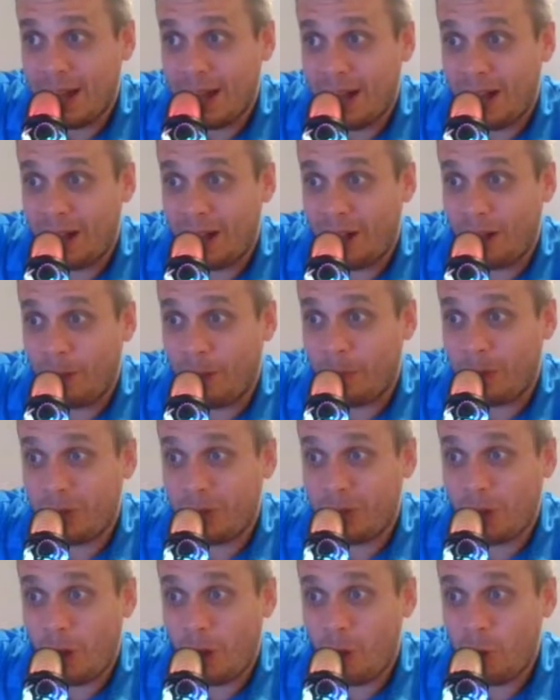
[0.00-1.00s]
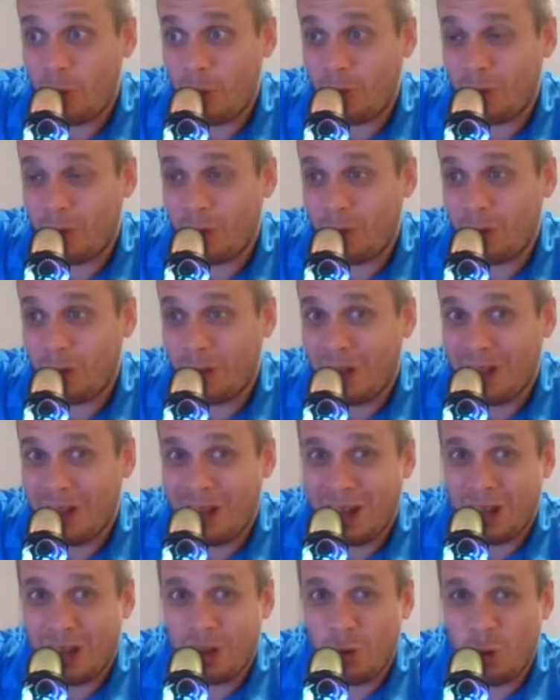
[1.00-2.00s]
And so
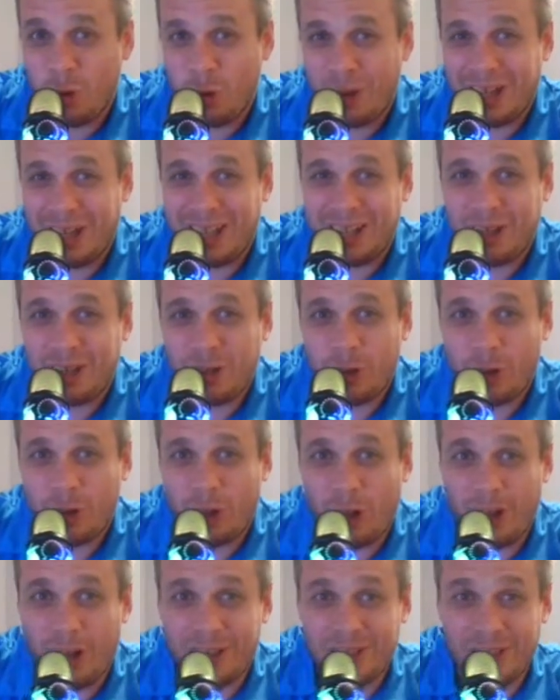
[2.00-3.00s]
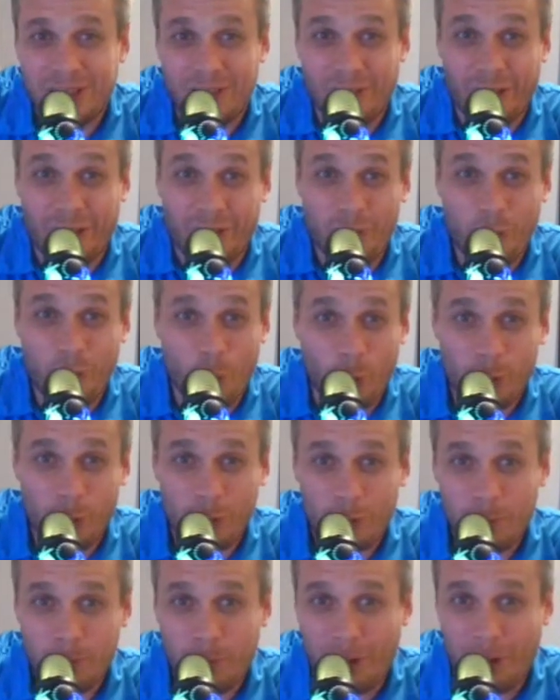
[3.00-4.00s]
you get into a lot of stuff like
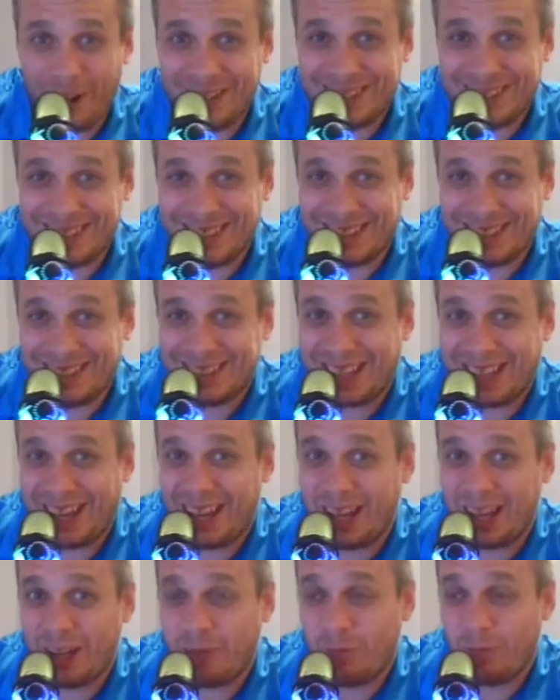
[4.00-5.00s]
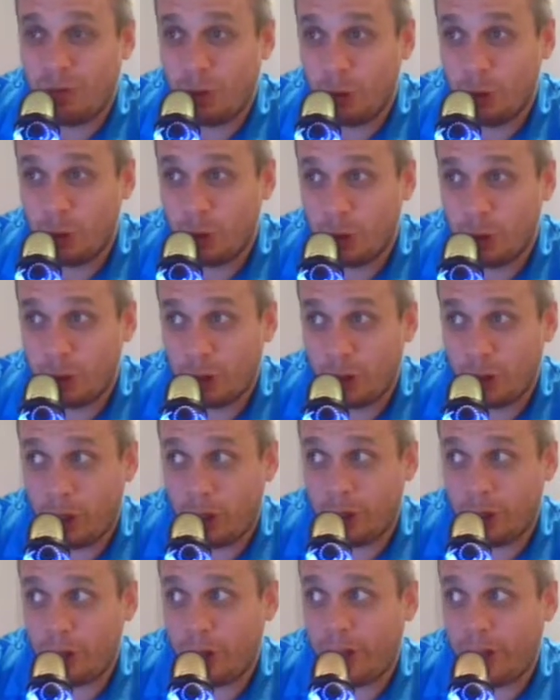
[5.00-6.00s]
forward prices and futures
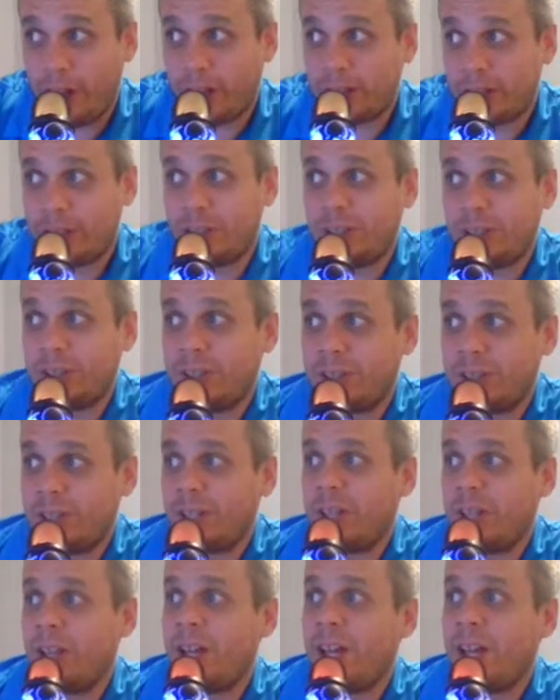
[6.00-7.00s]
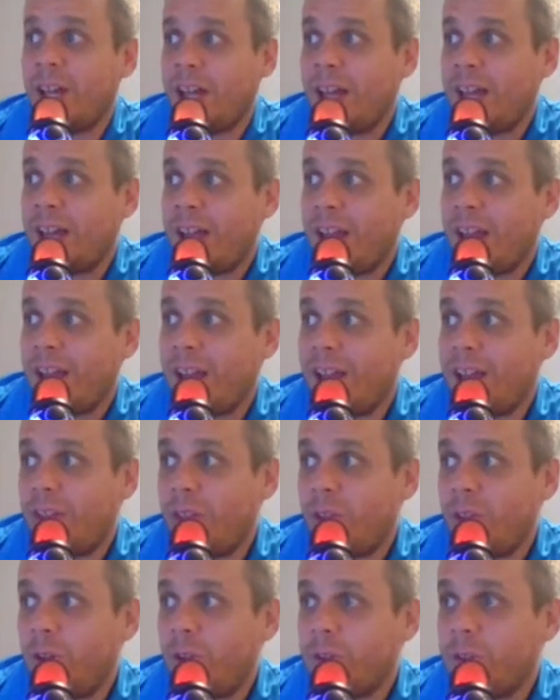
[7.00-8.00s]
contracts, and
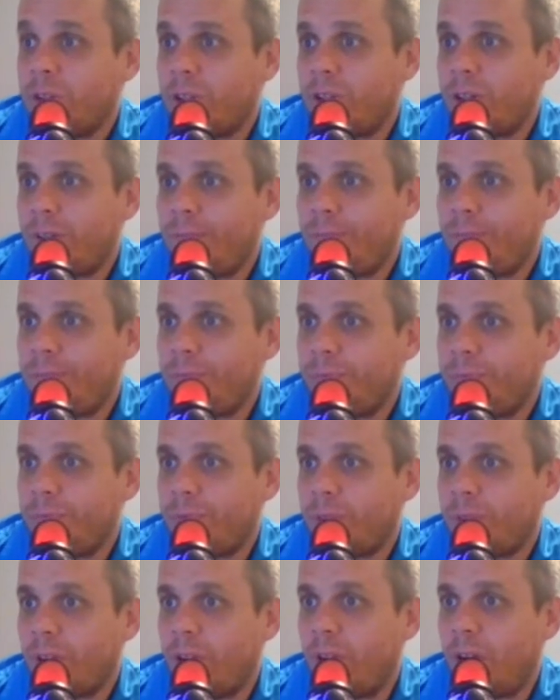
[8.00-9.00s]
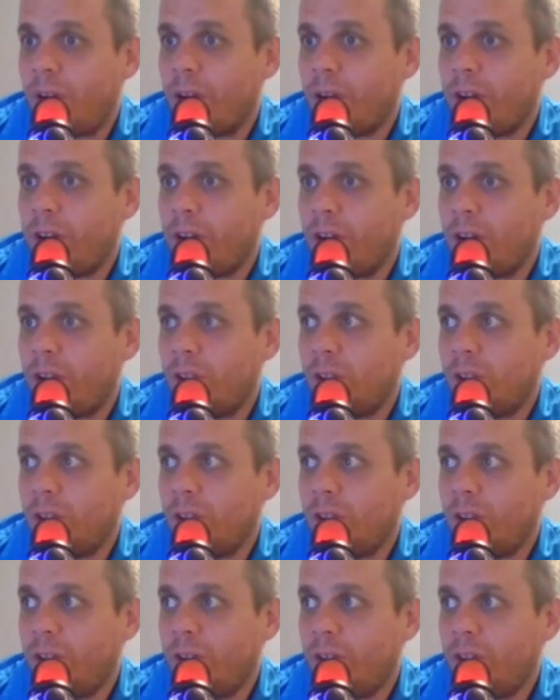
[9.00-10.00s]
those are a
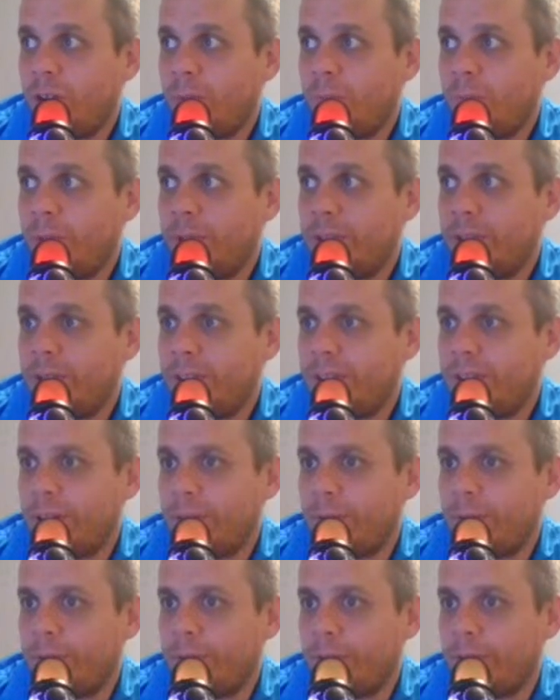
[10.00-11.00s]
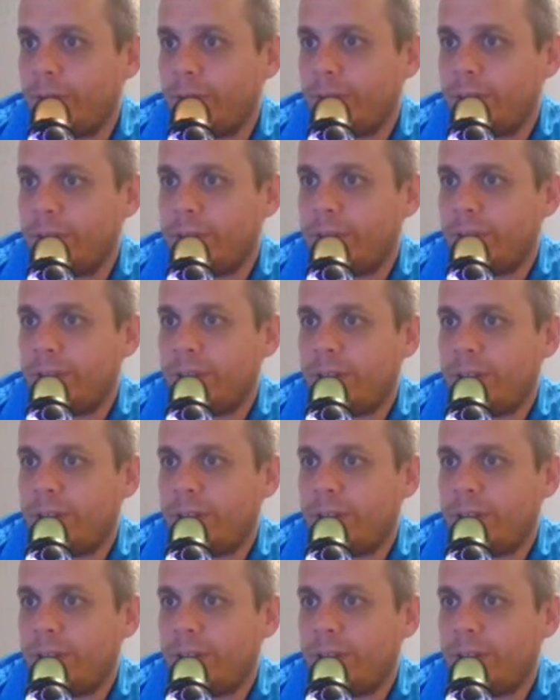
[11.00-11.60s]
little bit different.